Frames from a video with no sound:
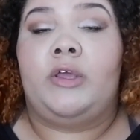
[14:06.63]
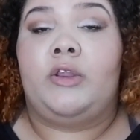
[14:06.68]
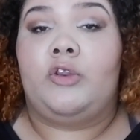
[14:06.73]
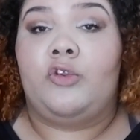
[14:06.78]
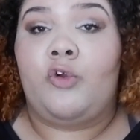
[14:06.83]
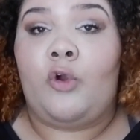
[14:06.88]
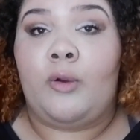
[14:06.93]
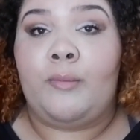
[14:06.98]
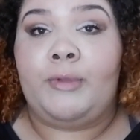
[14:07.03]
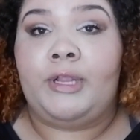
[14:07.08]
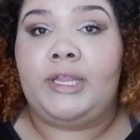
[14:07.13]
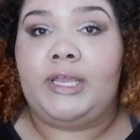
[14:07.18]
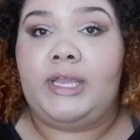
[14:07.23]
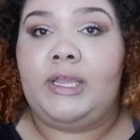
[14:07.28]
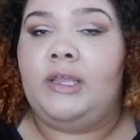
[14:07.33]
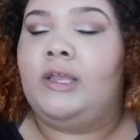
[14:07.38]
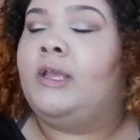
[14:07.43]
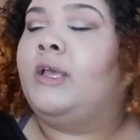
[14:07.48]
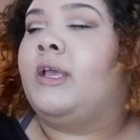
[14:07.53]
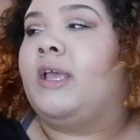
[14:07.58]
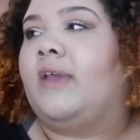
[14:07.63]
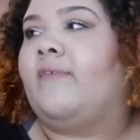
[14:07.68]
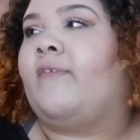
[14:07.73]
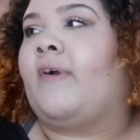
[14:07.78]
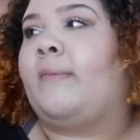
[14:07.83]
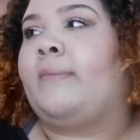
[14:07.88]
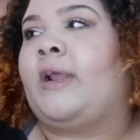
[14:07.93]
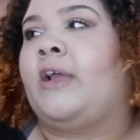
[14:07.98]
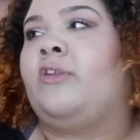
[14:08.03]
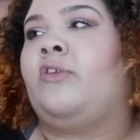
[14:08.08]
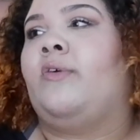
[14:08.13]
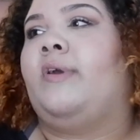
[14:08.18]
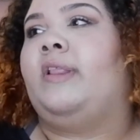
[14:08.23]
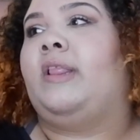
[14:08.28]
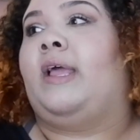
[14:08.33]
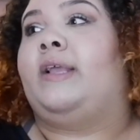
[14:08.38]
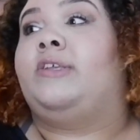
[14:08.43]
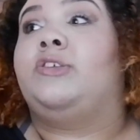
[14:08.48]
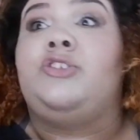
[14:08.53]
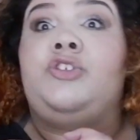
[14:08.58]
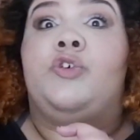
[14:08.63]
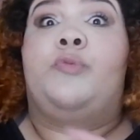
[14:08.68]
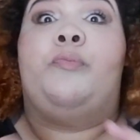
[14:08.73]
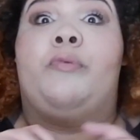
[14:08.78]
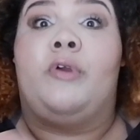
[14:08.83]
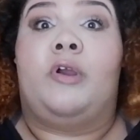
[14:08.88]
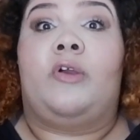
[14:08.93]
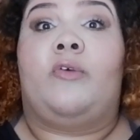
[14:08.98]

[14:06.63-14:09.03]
Normally, if I'm not doing like super